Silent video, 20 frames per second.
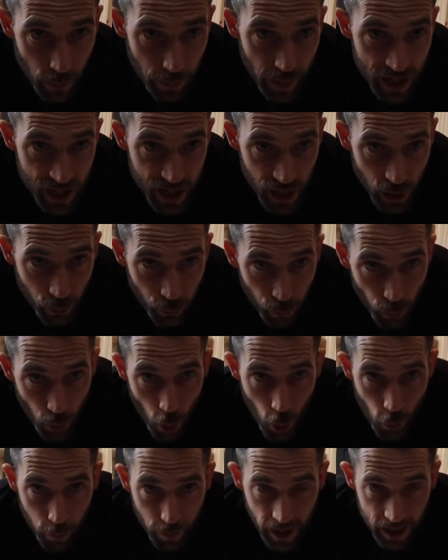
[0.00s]
a basic
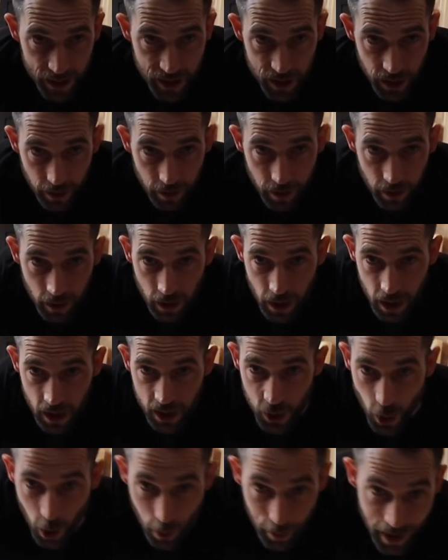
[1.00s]
crawl pattern.
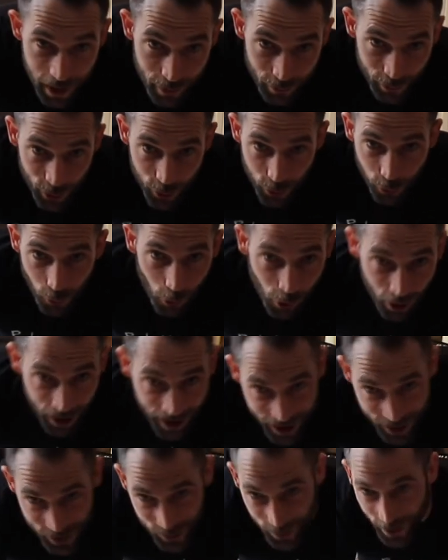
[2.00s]
So I'm even
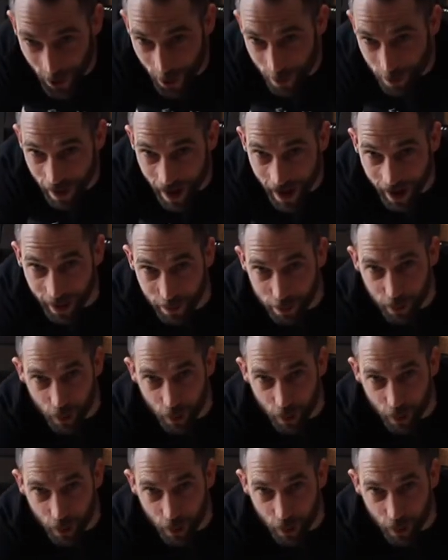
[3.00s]
crawling as we go back.